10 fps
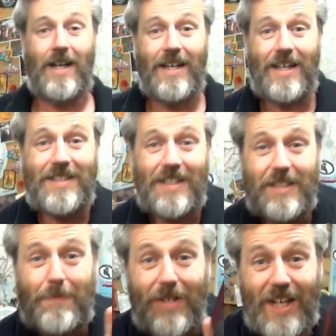is
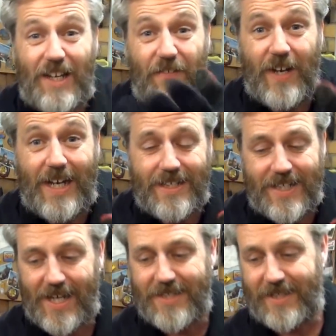these are bloody
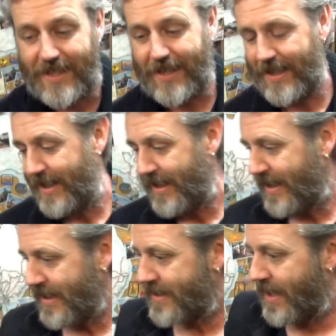fantastic.
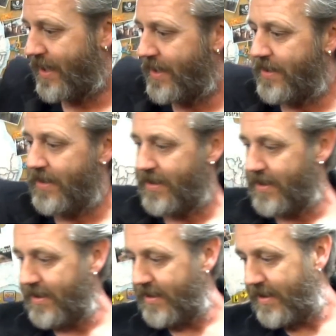So
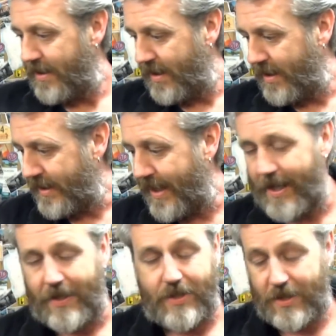
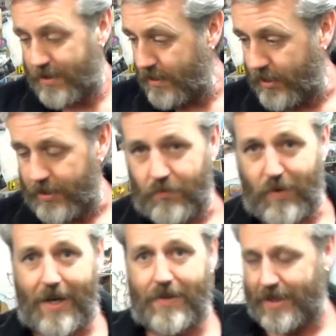yeah, just
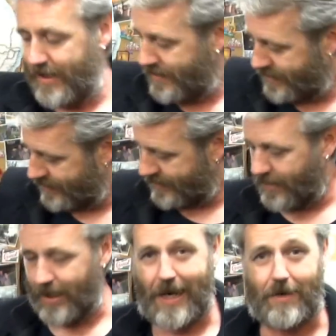running these,
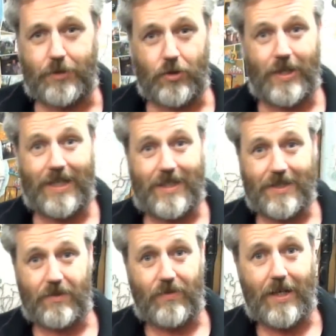doing that
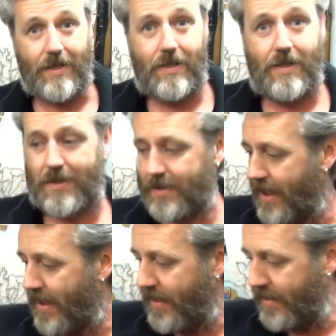desert run.
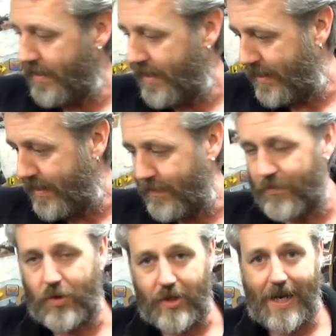So
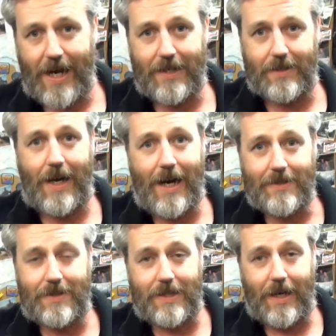really
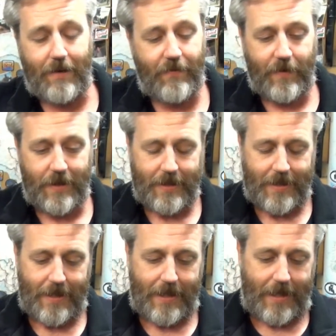hard stuff.
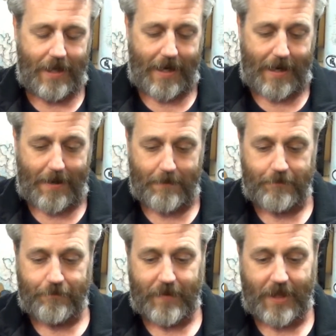I
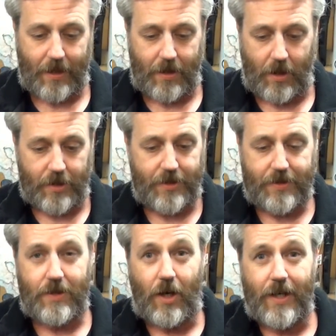
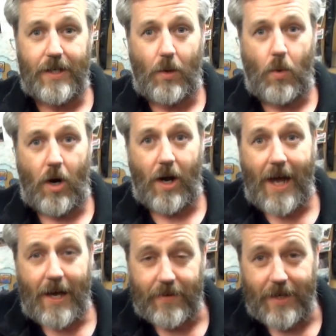don't know why I
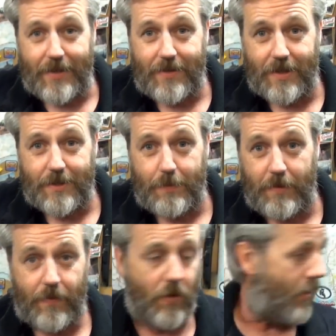haven't had these
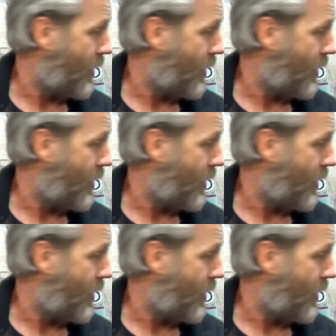before.